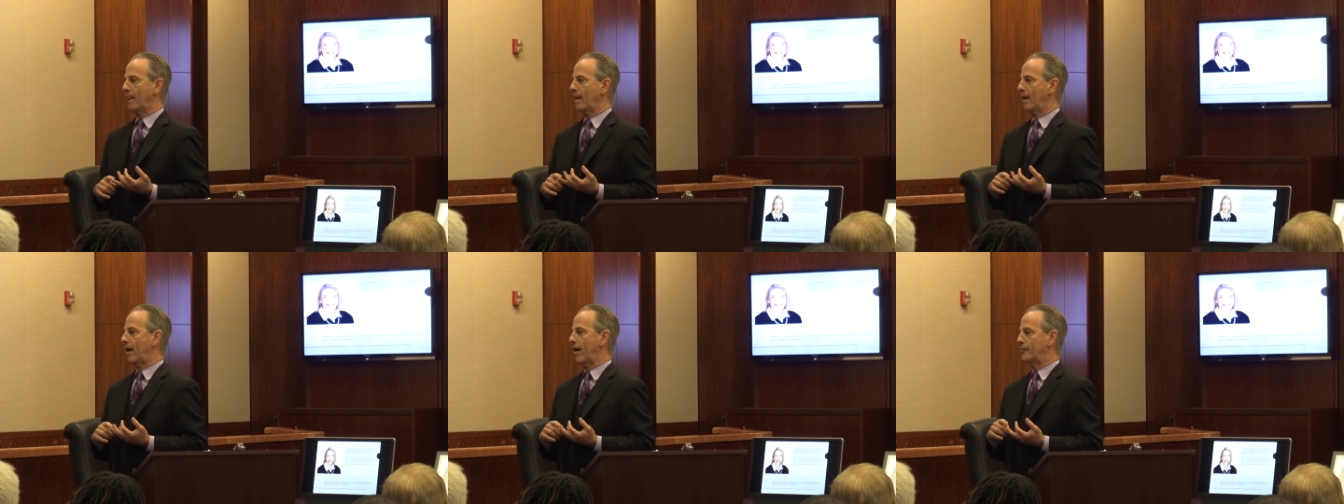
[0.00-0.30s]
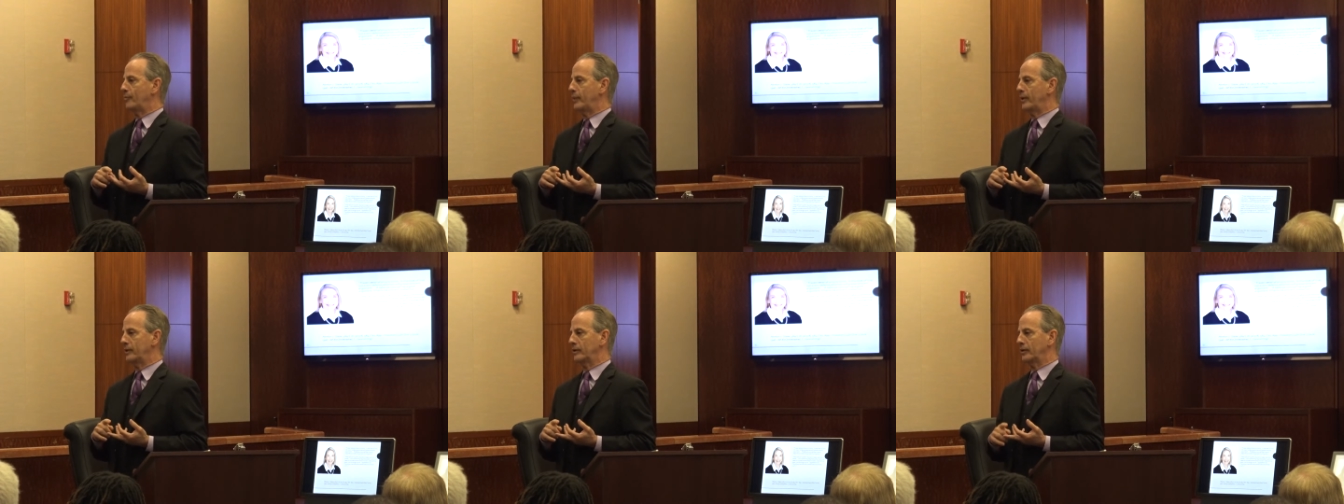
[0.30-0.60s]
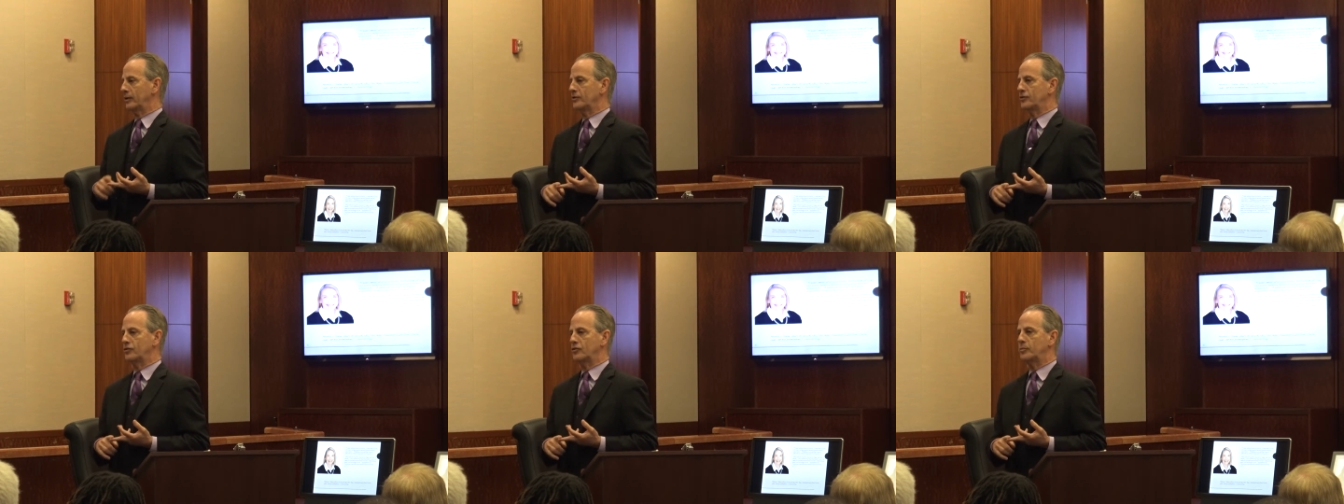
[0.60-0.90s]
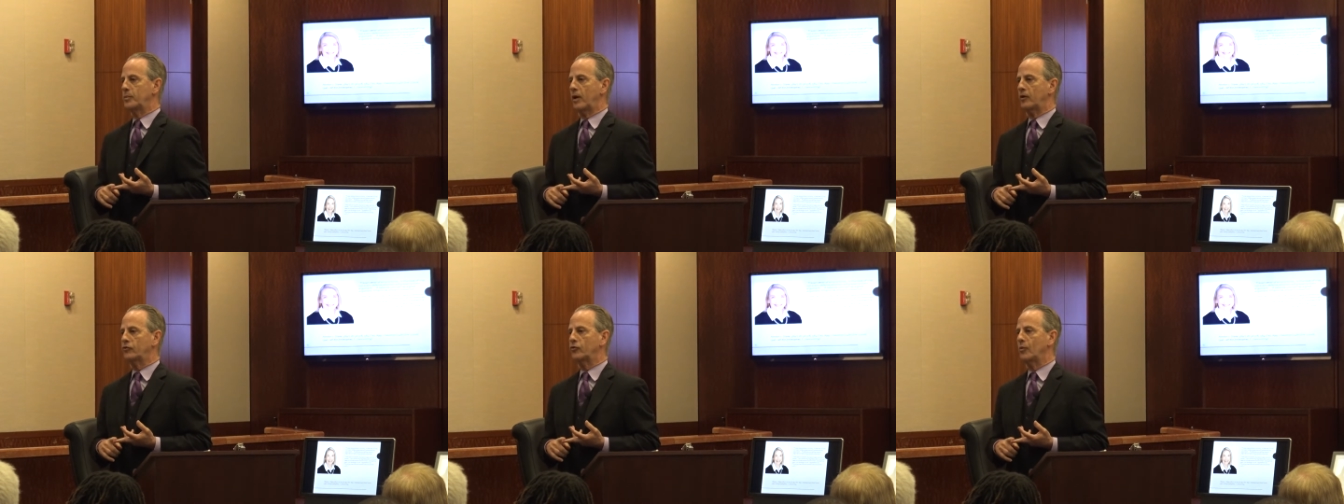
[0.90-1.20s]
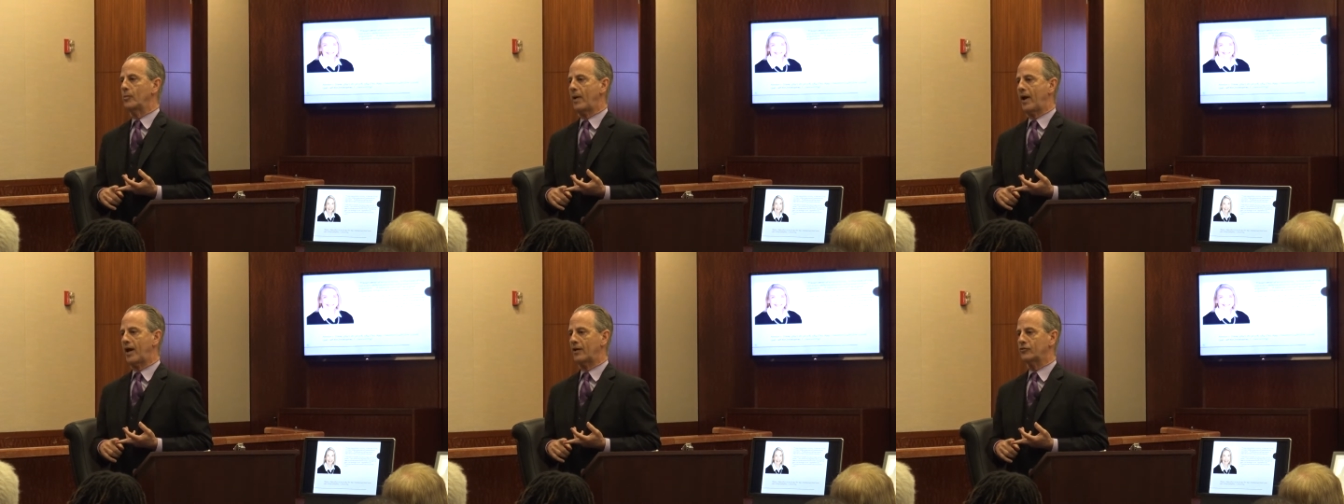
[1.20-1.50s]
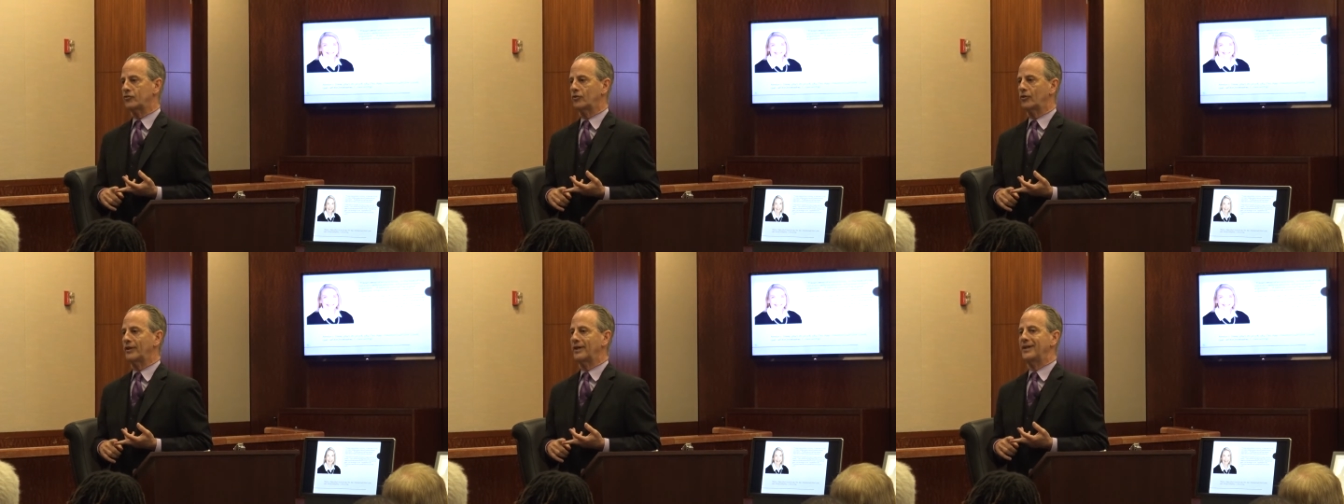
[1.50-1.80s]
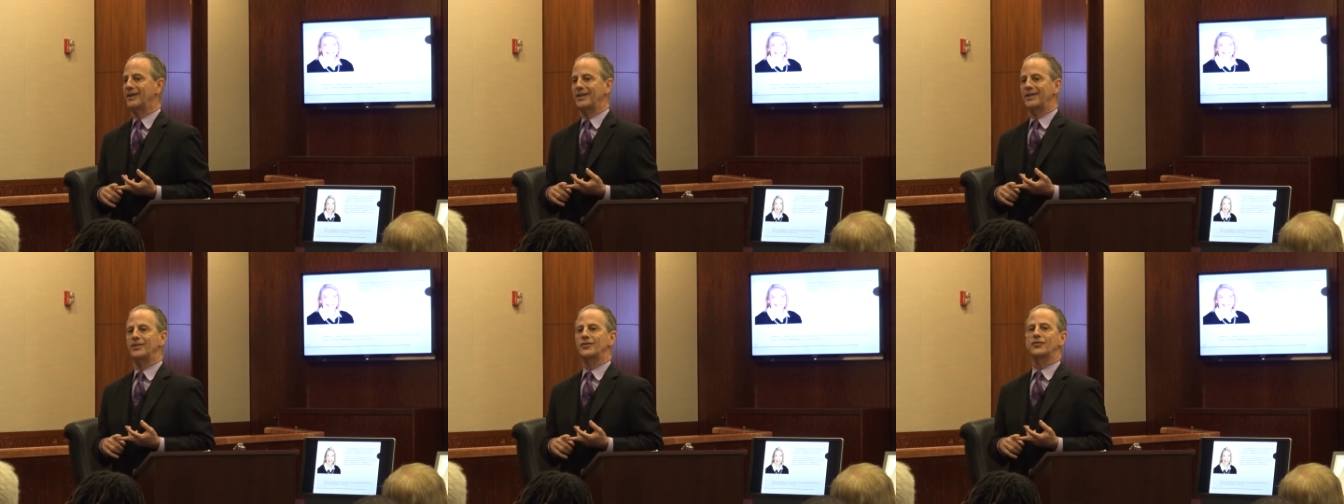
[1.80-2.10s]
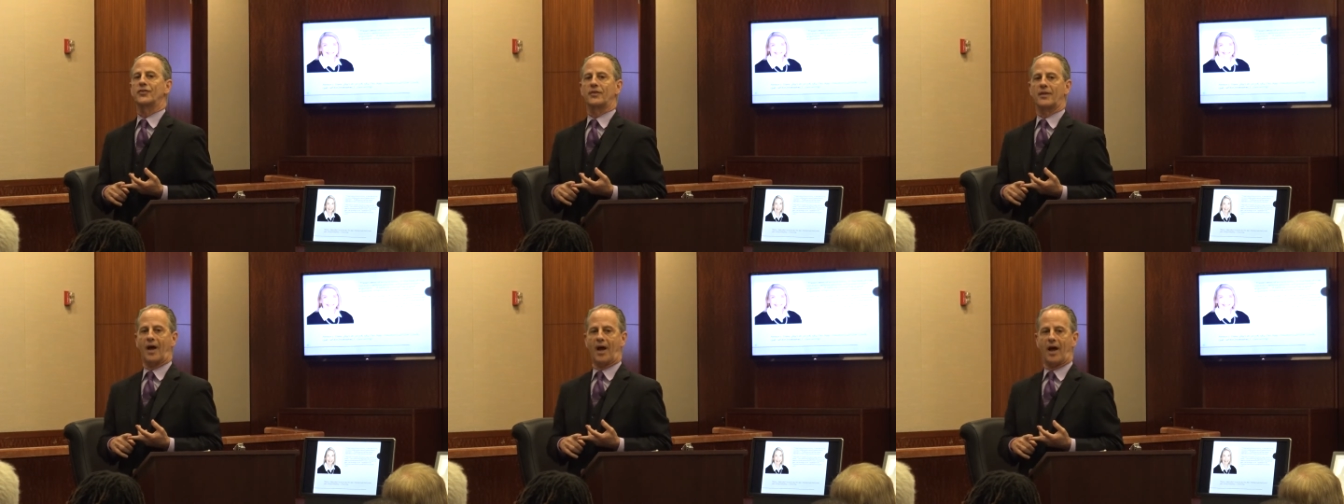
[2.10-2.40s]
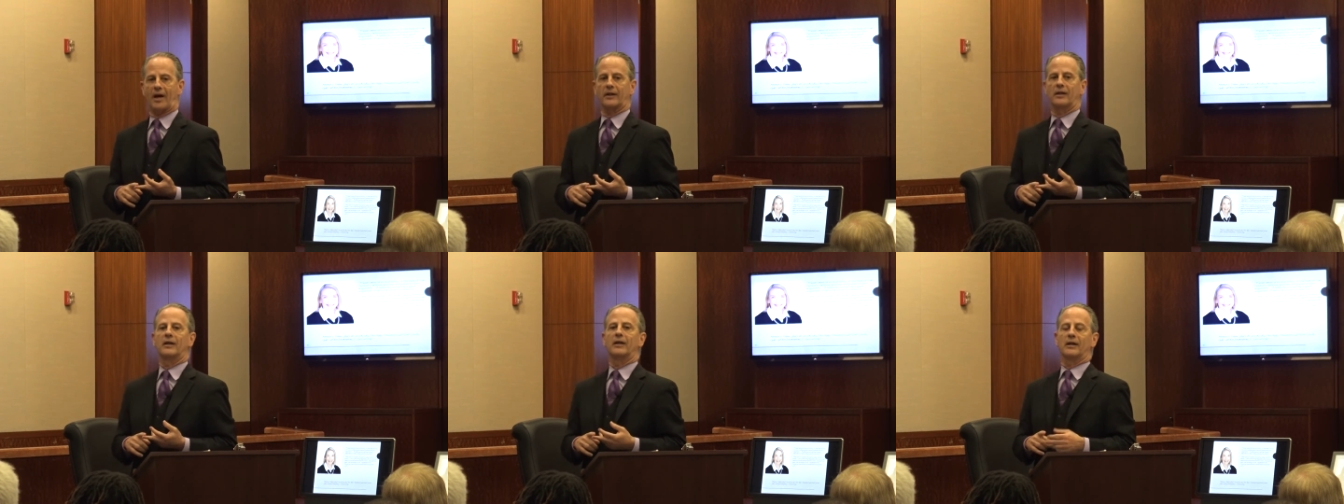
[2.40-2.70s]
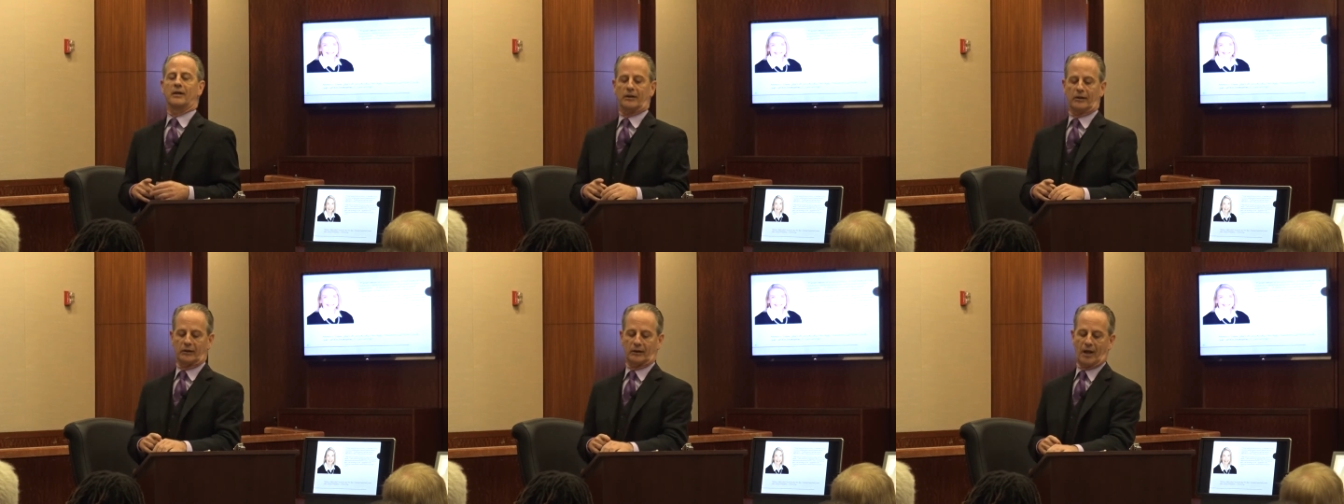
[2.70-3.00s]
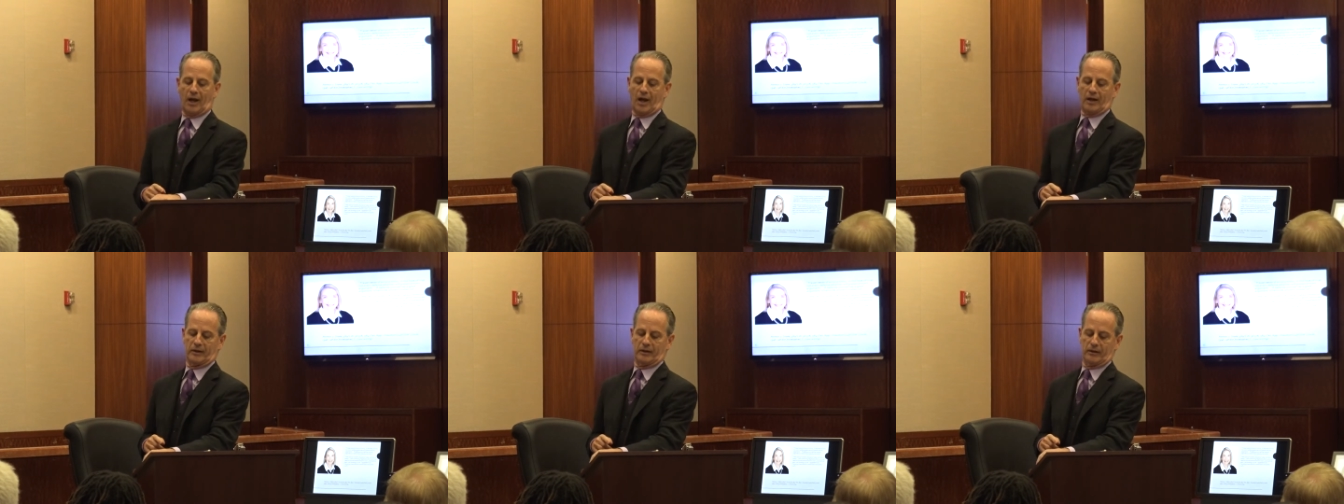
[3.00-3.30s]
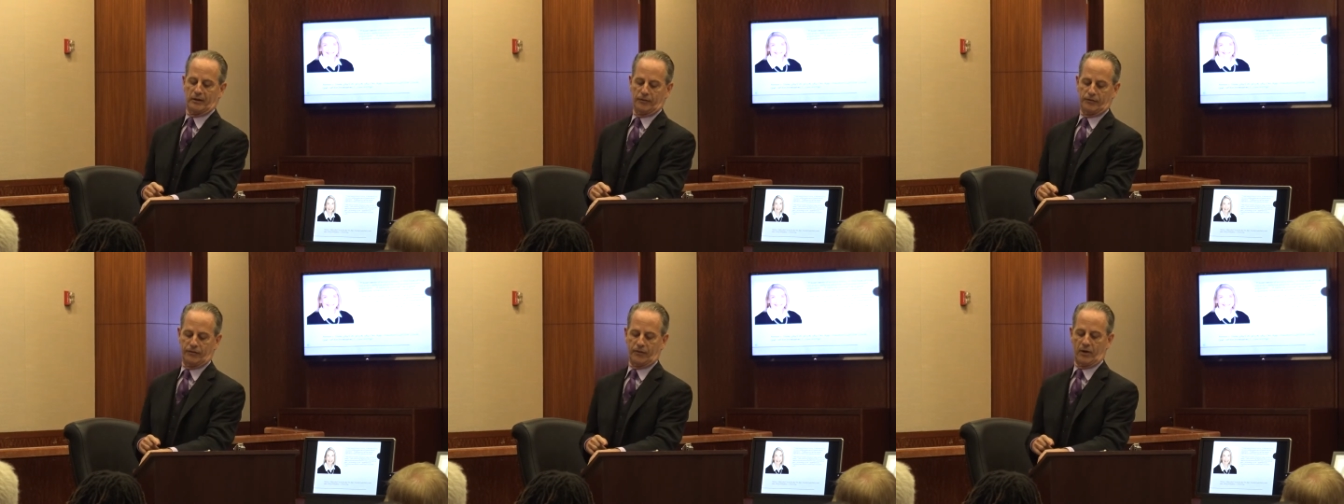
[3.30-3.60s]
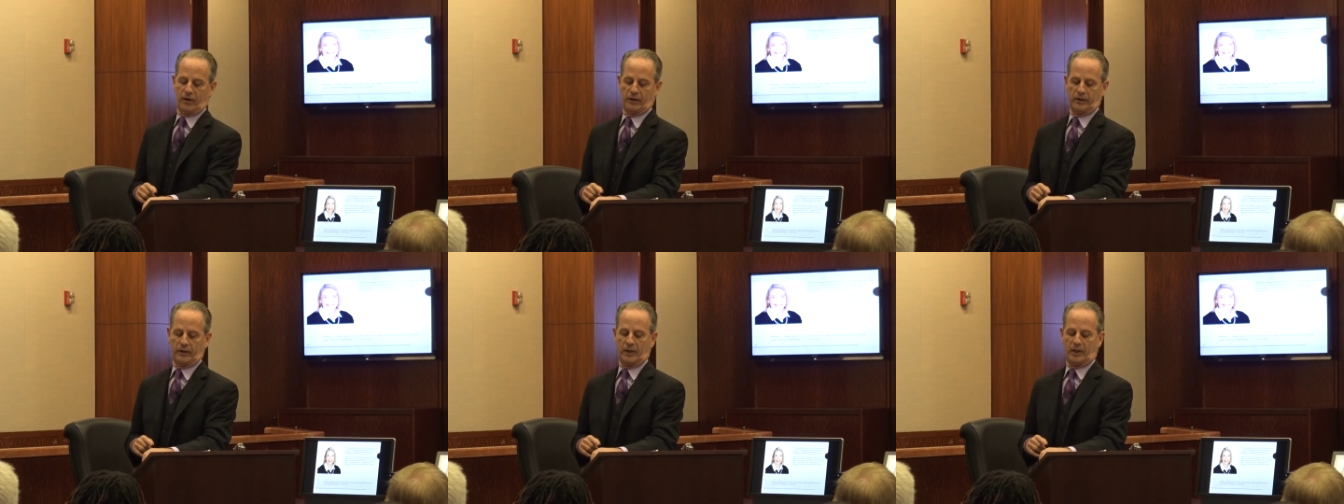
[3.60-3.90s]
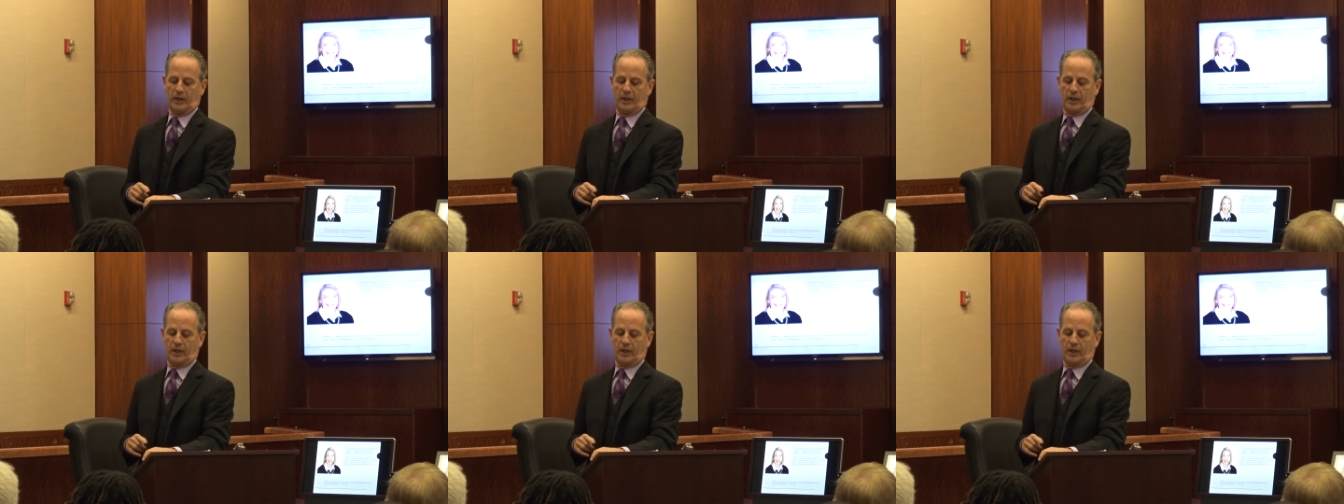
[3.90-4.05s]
I've been there as a special master. It is not a lot of fun.